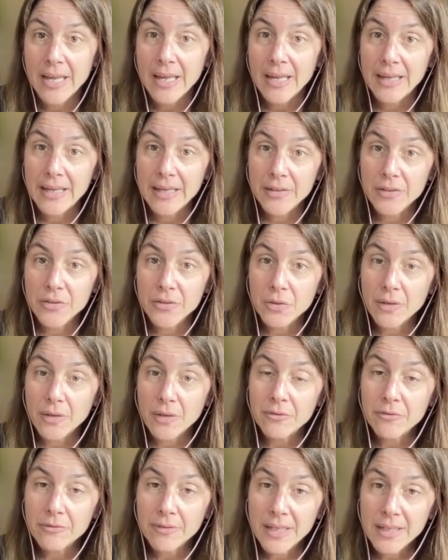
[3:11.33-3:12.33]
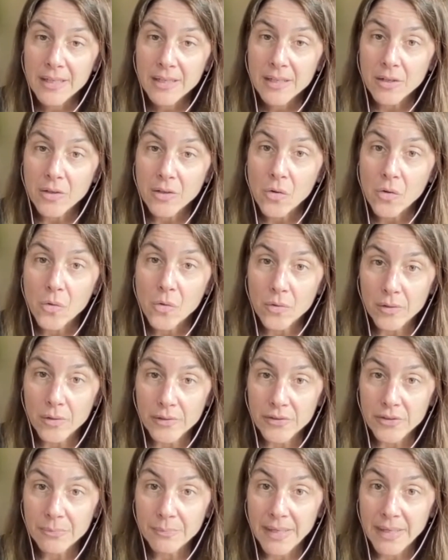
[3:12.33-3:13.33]
And so I've created a
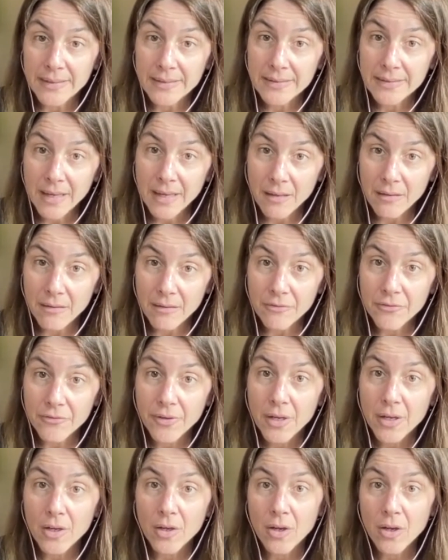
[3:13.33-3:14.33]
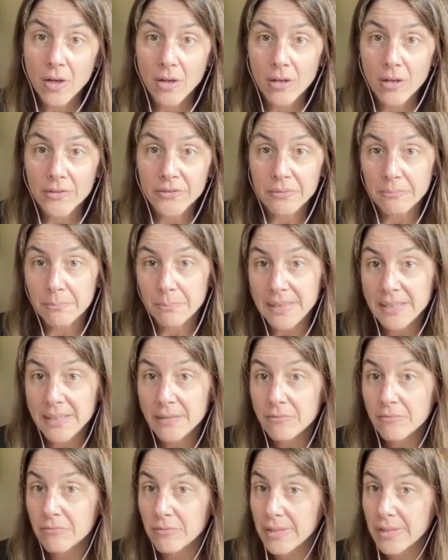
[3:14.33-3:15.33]
course myself called Be
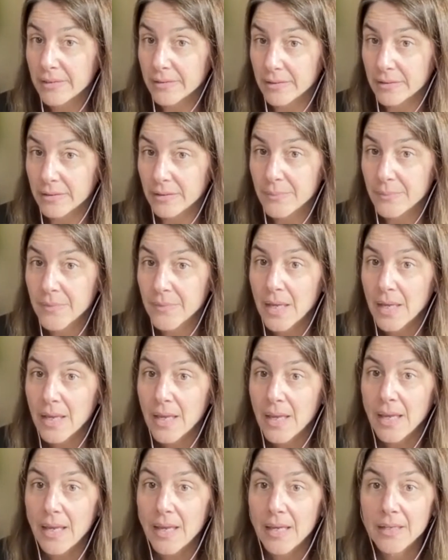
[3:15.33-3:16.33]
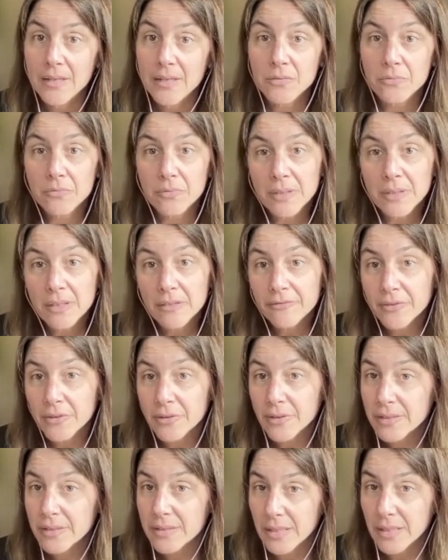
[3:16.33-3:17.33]
Real. And it's really
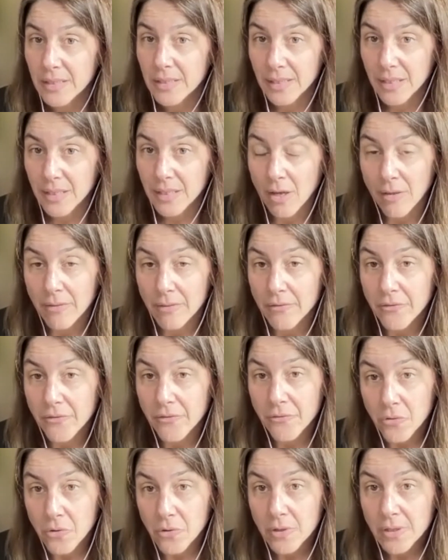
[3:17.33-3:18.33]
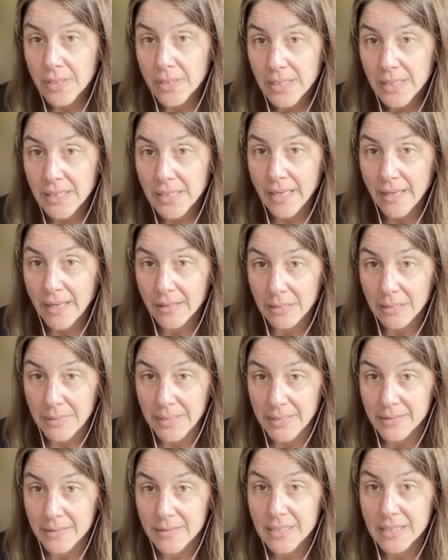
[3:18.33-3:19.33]
focusing in on the 4 key
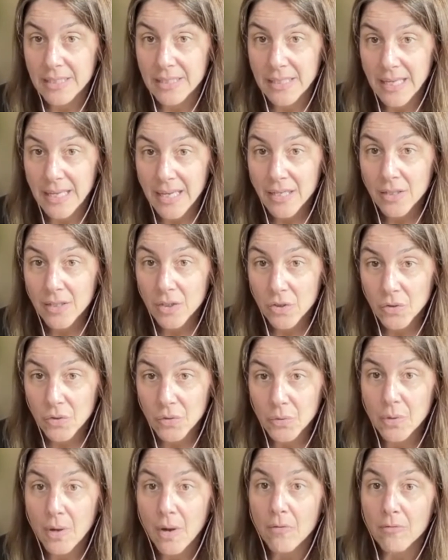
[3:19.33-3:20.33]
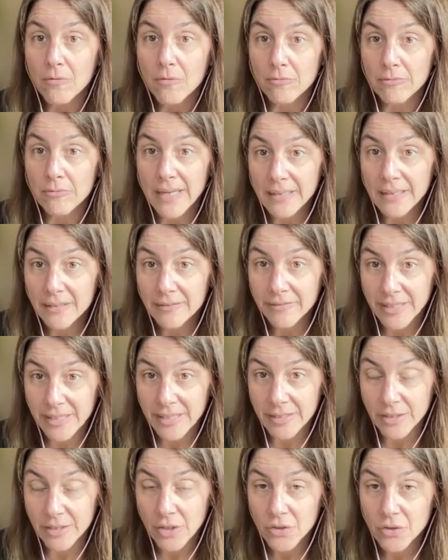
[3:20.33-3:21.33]
elements to get you
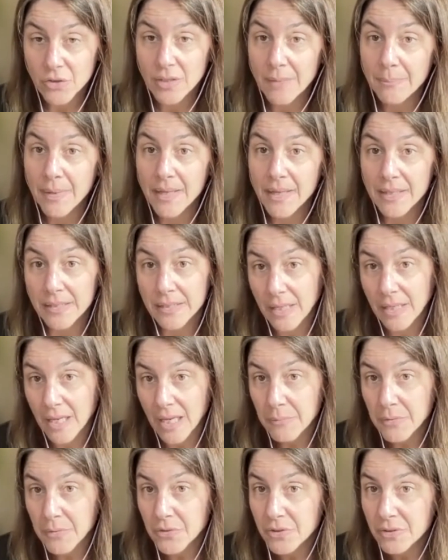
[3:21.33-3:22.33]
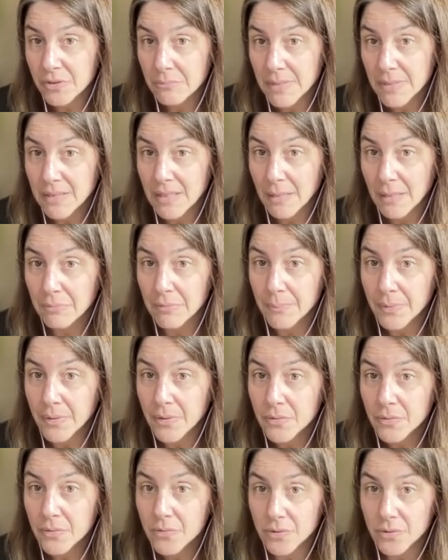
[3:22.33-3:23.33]
relevant so that by the time you submit that
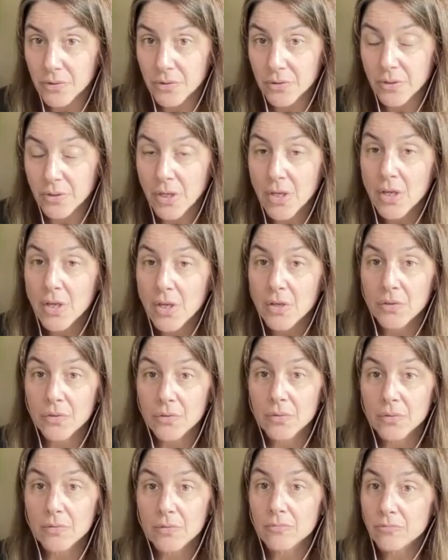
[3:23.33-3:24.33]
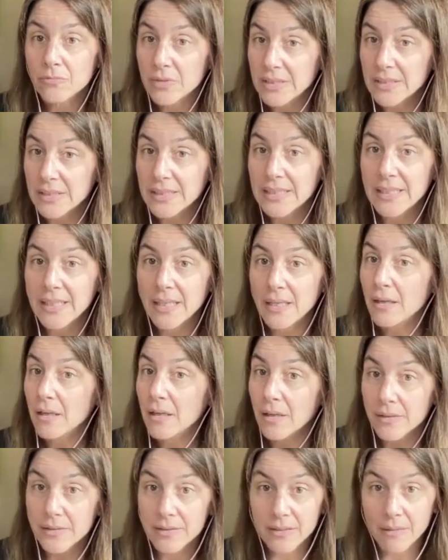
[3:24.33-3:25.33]
proposal, you're really
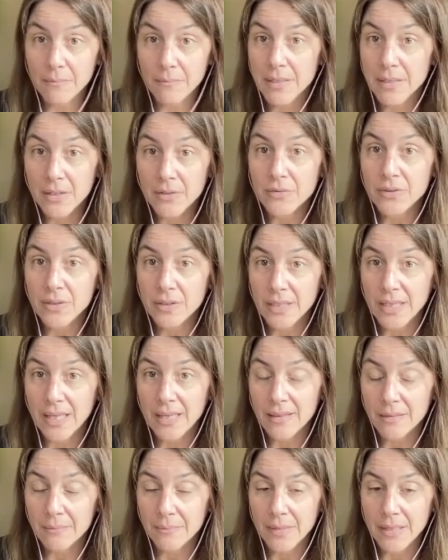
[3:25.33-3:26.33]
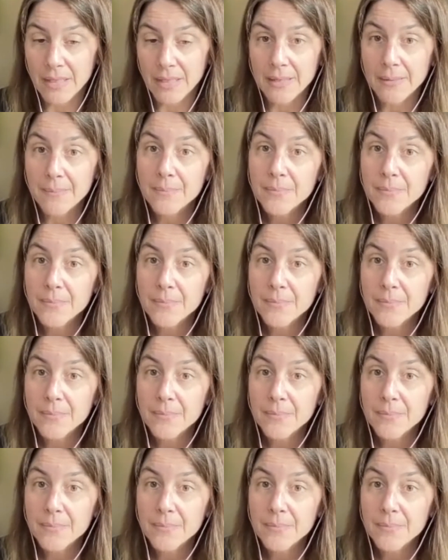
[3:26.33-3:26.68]
somebody who's going to get the money.